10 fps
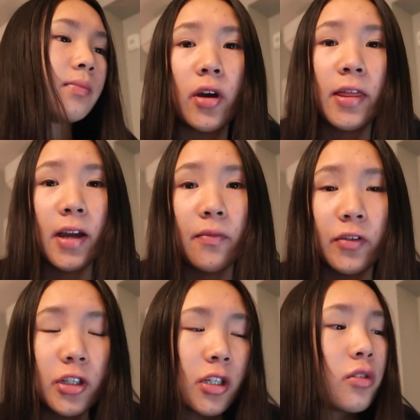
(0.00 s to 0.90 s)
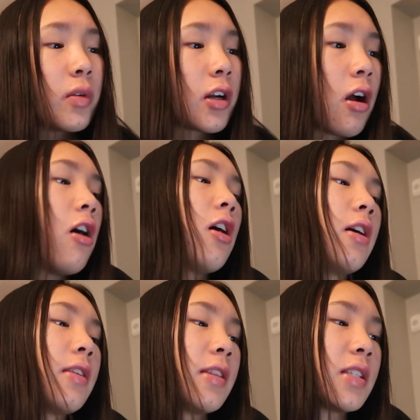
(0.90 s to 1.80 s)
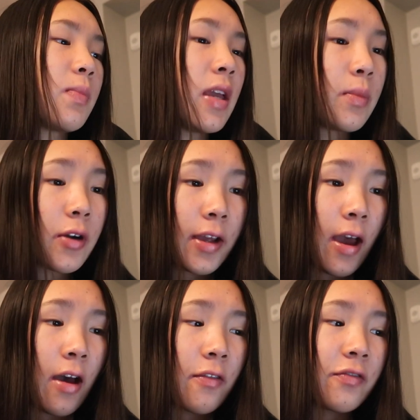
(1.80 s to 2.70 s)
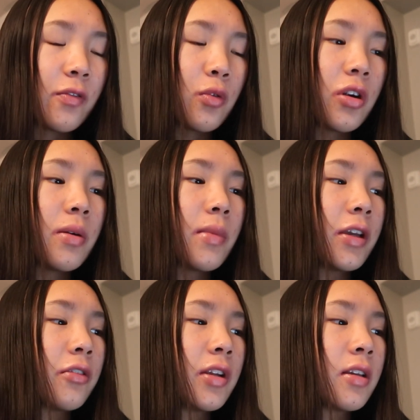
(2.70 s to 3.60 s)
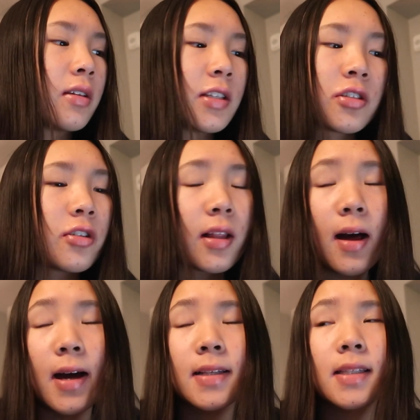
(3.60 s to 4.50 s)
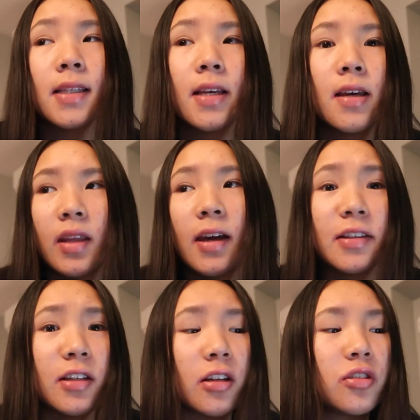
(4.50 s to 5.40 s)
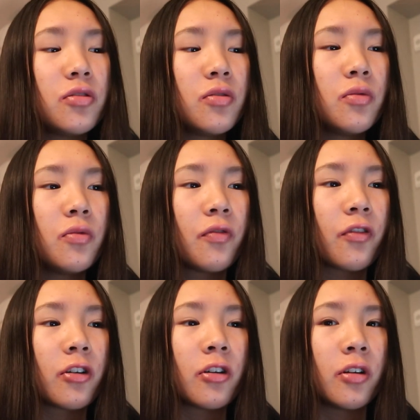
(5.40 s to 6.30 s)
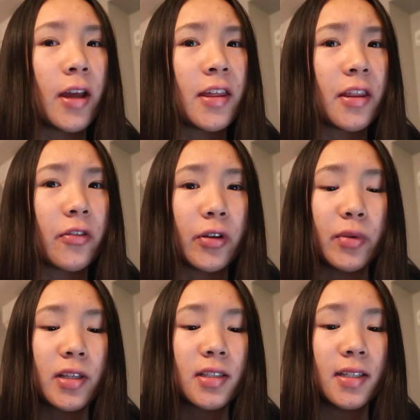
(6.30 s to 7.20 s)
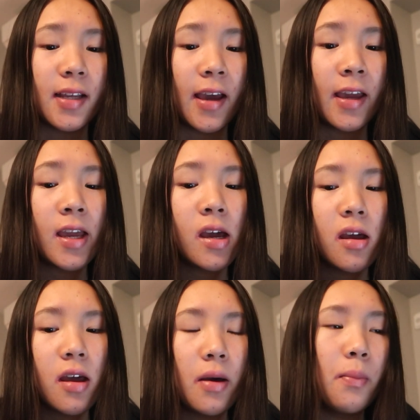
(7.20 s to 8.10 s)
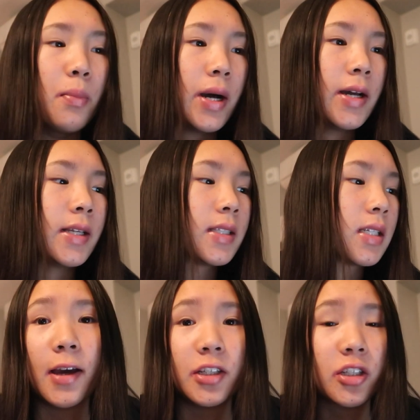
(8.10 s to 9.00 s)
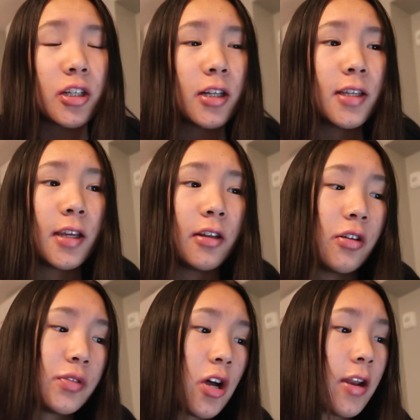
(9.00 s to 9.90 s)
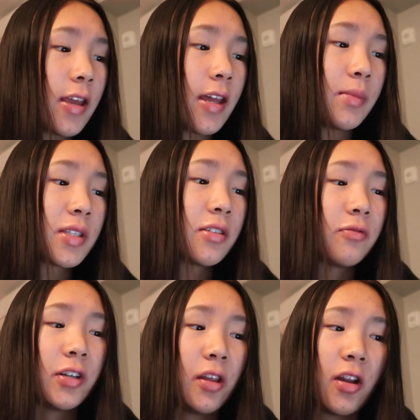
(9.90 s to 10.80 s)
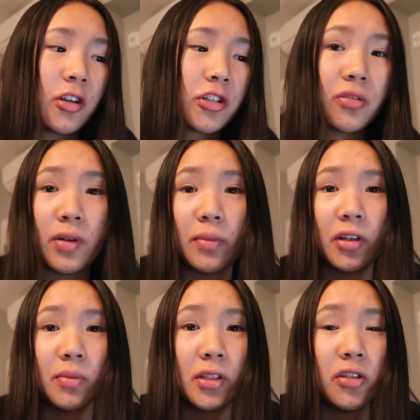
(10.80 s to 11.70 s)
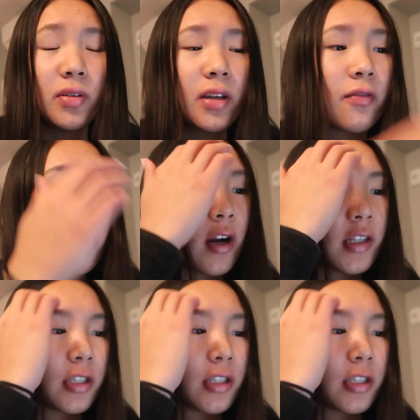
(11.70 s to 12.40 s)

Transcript: So I think I'm first gonna work on this paper I have for my Greek history class. It's not due for I think 3 weeks today, but I just started taking notes on it and I'm still really not sure what I'm gonna be doing for it.